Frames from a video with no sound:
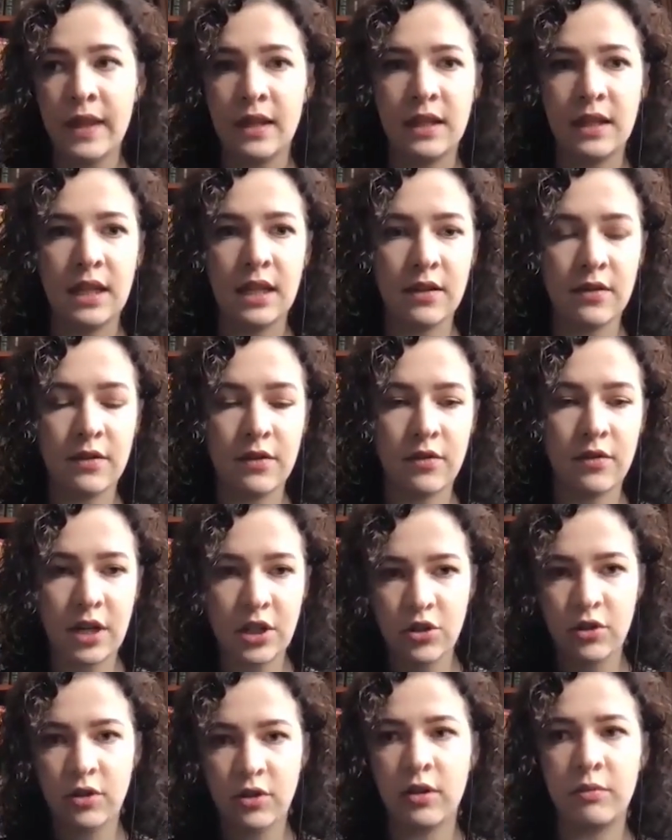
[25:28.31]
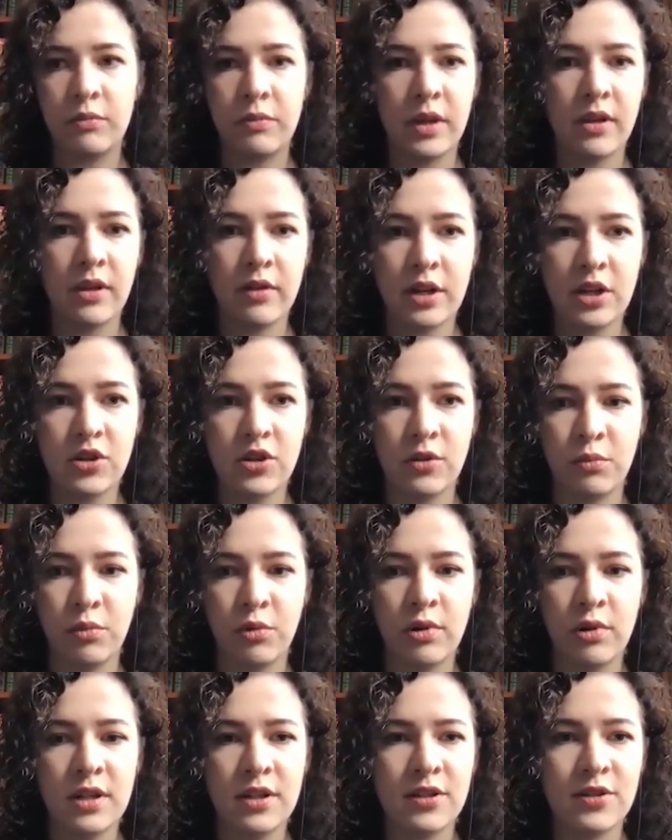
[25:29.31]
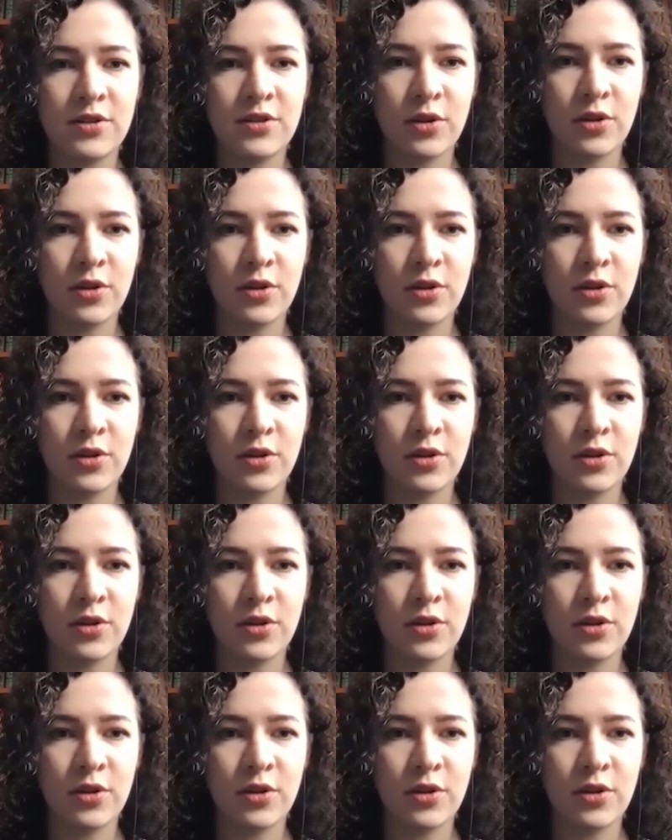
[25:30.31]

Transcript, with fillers: near the Russian and Belarusian borders.